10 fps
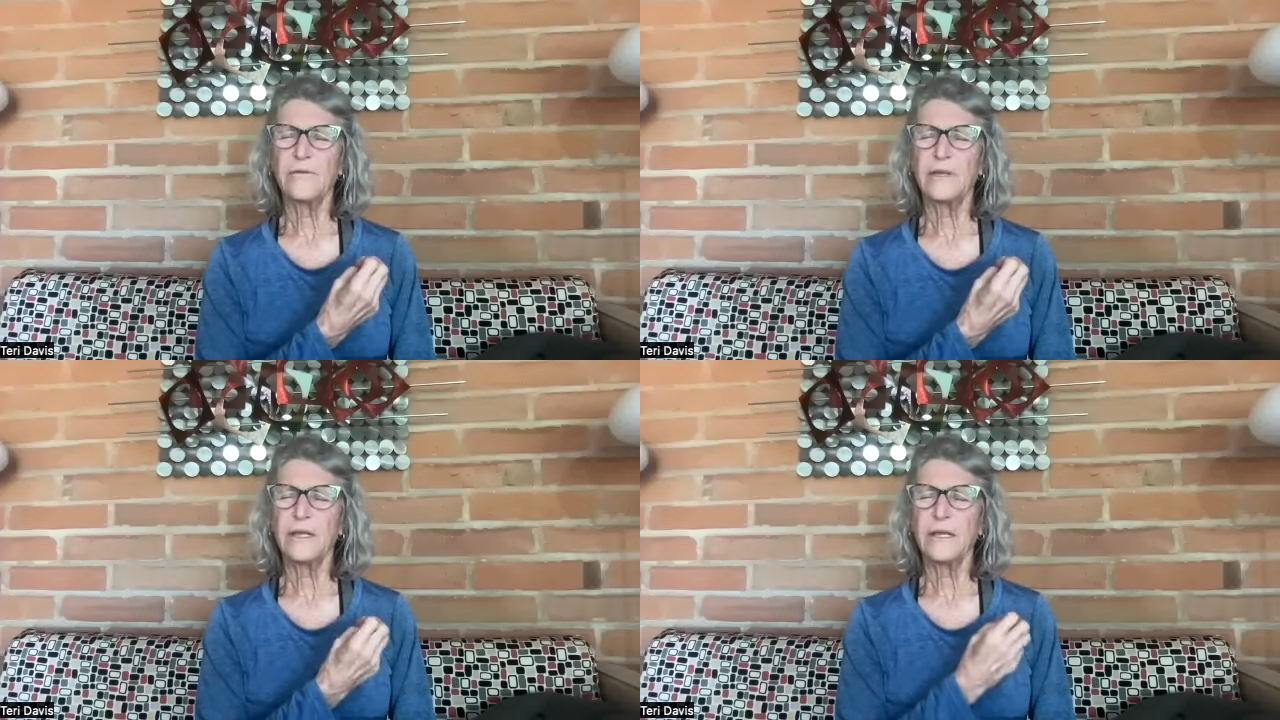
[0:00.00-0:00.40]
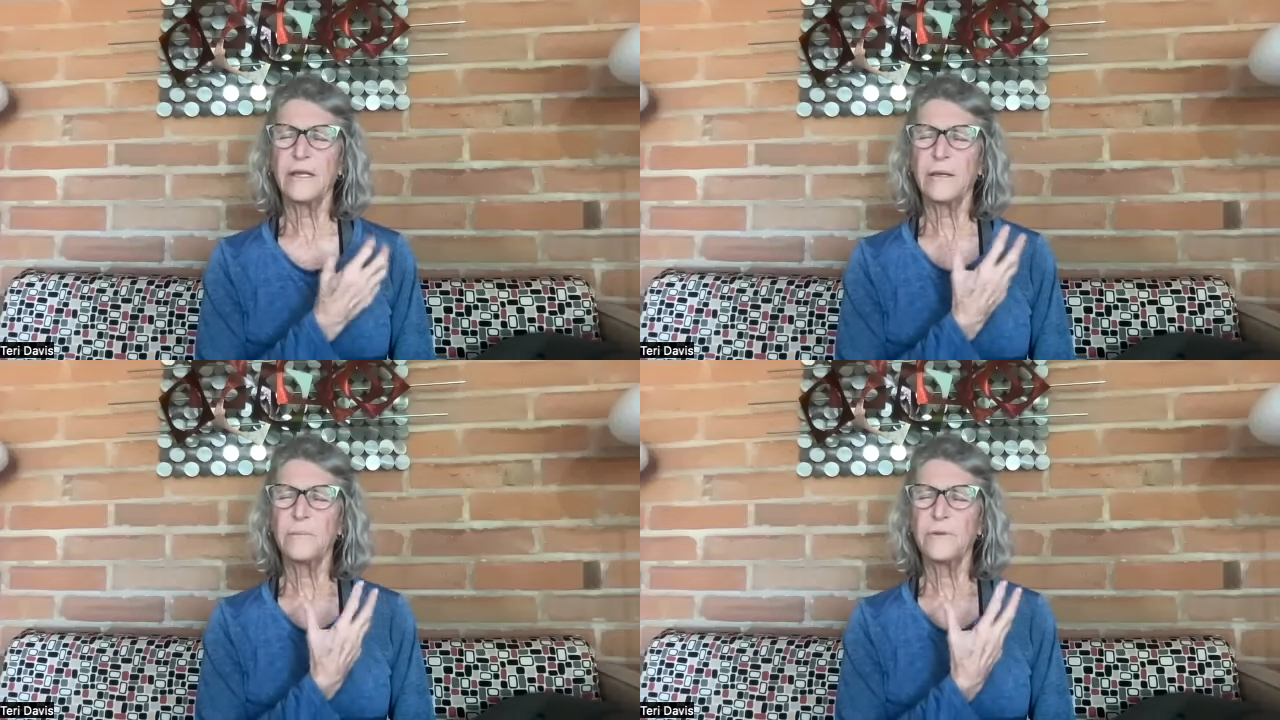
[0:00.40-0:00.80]
to
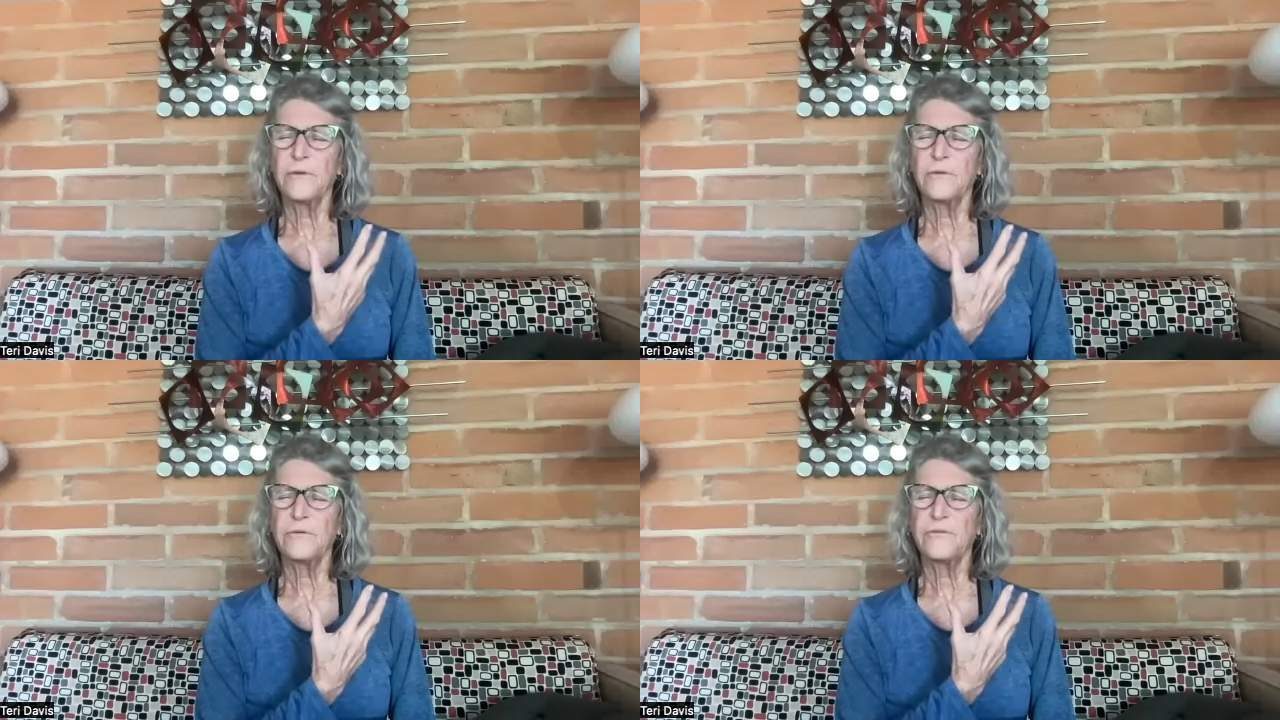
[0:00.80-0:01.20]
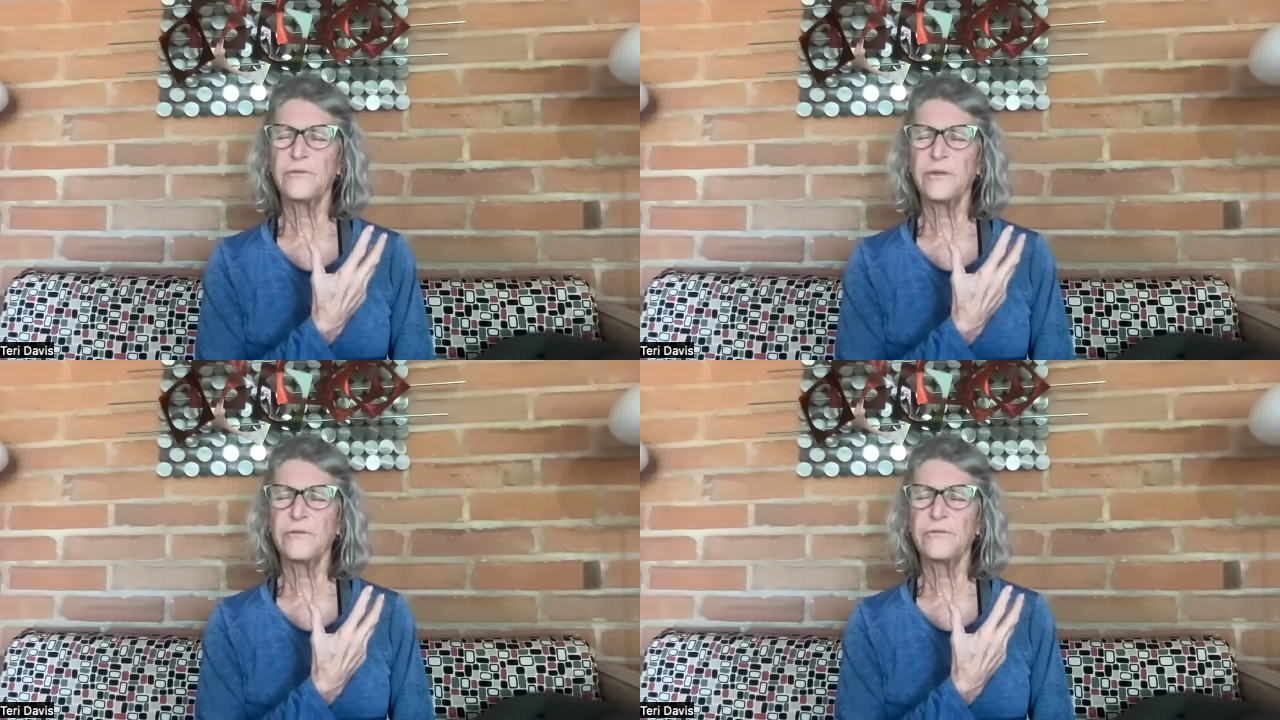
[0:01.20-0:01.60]
keep those
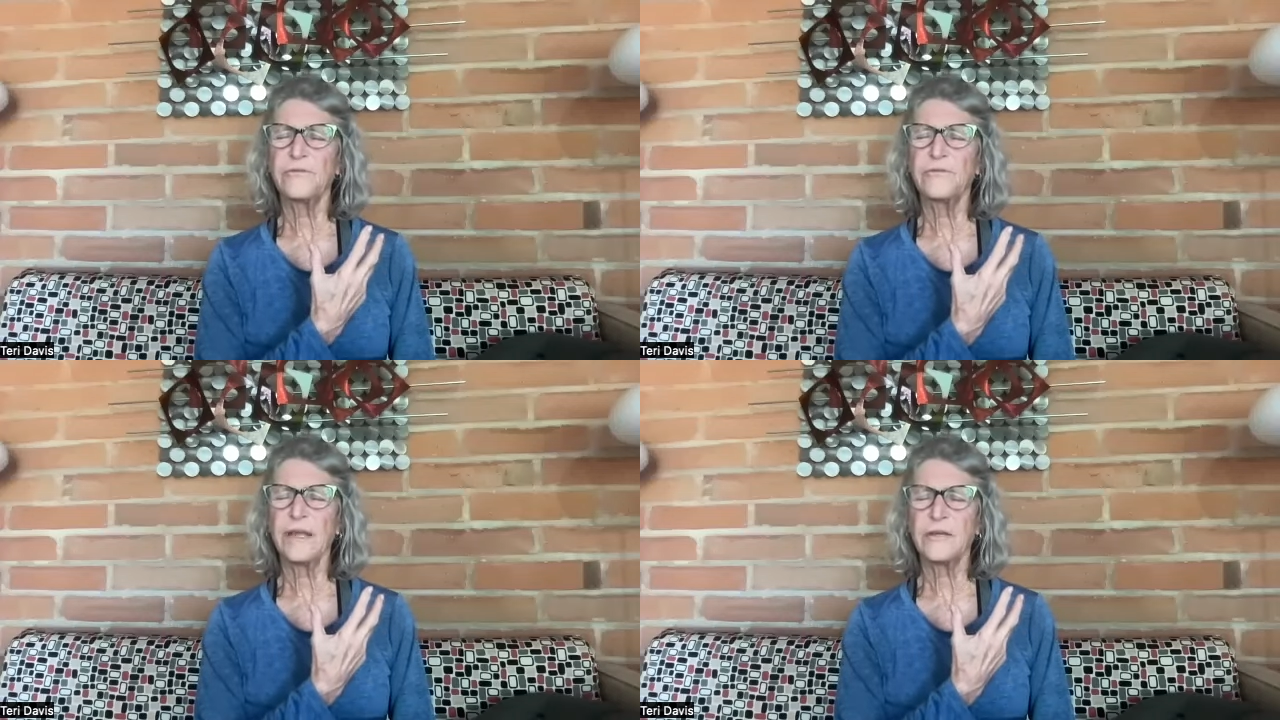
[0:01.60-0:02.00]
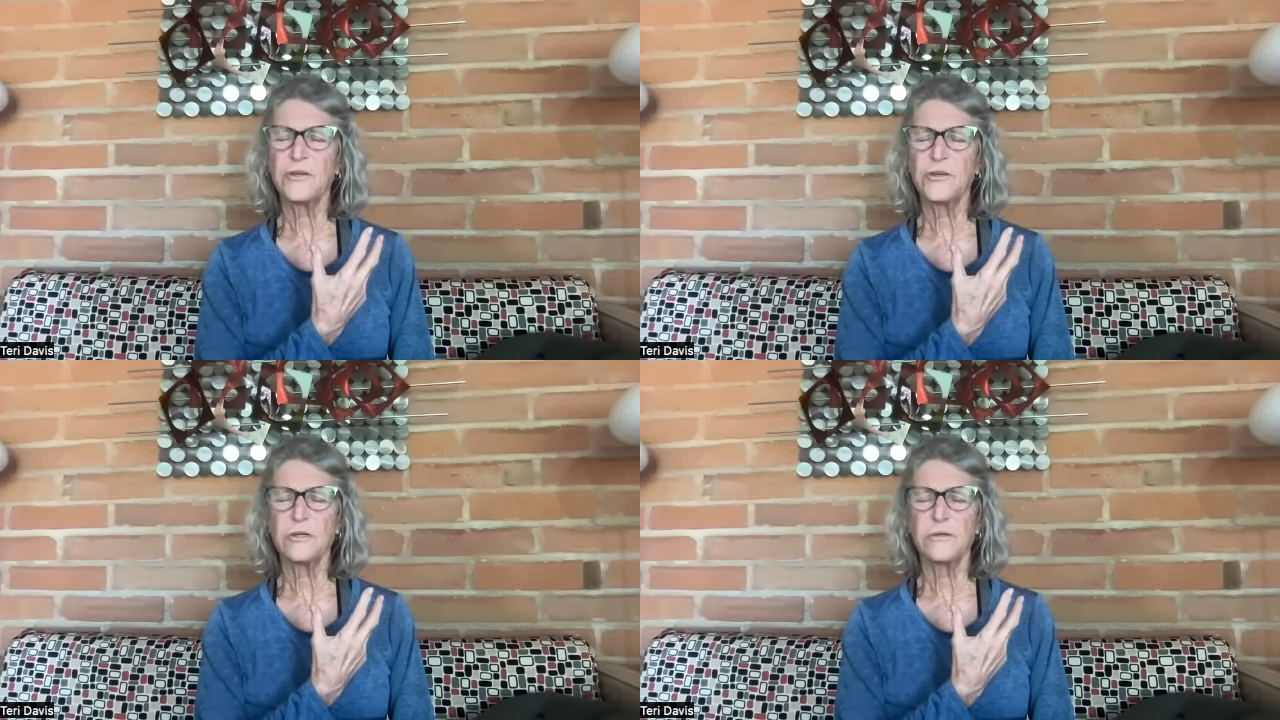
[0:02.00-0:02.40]

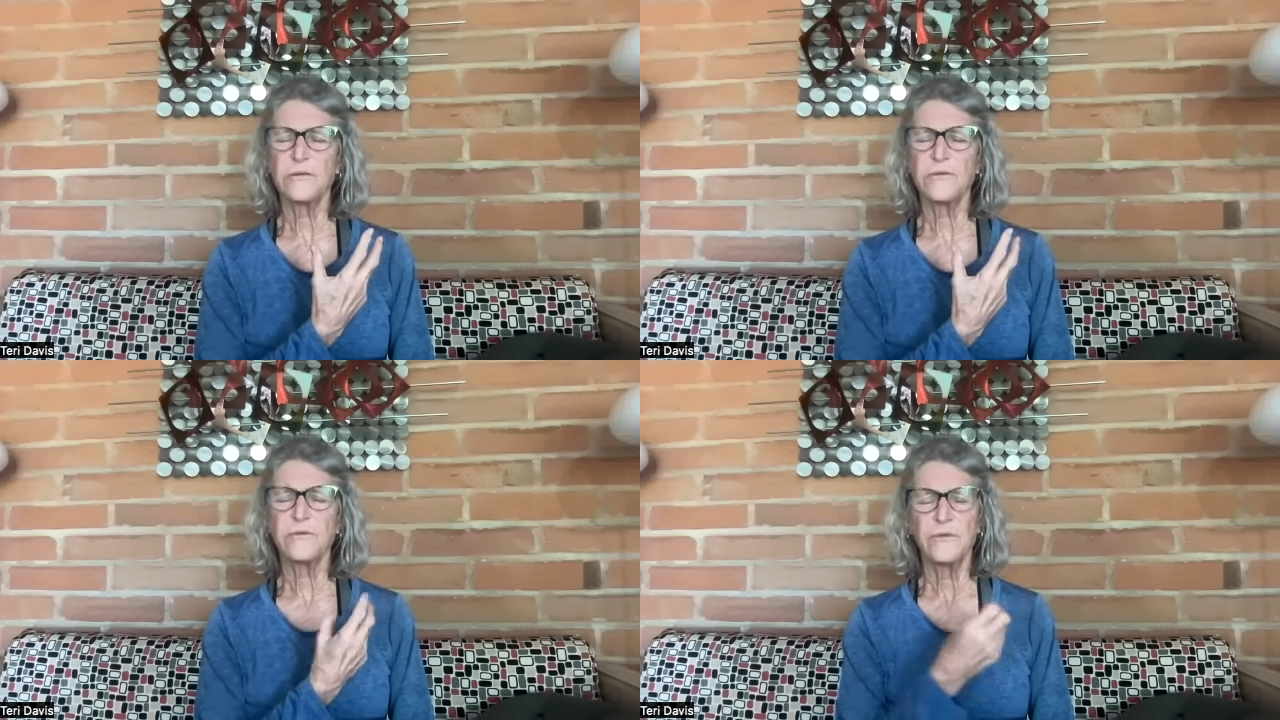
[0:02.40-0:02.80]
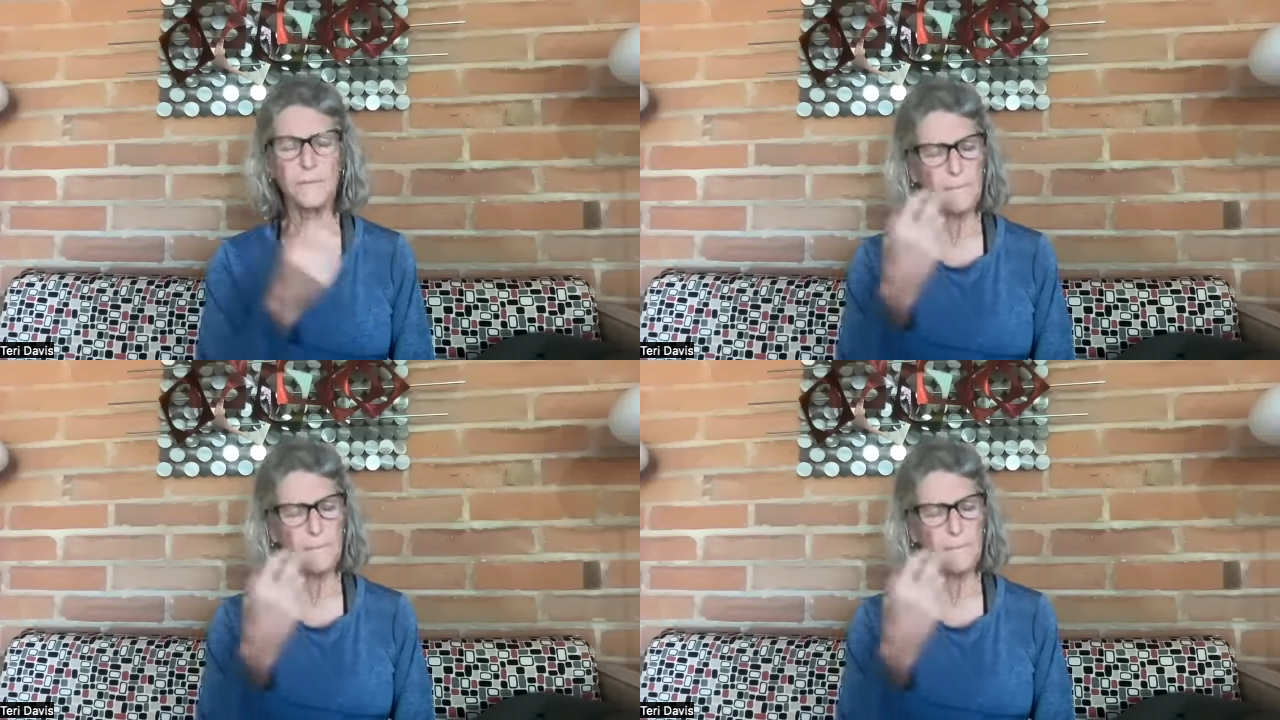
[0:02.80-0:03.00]
sensations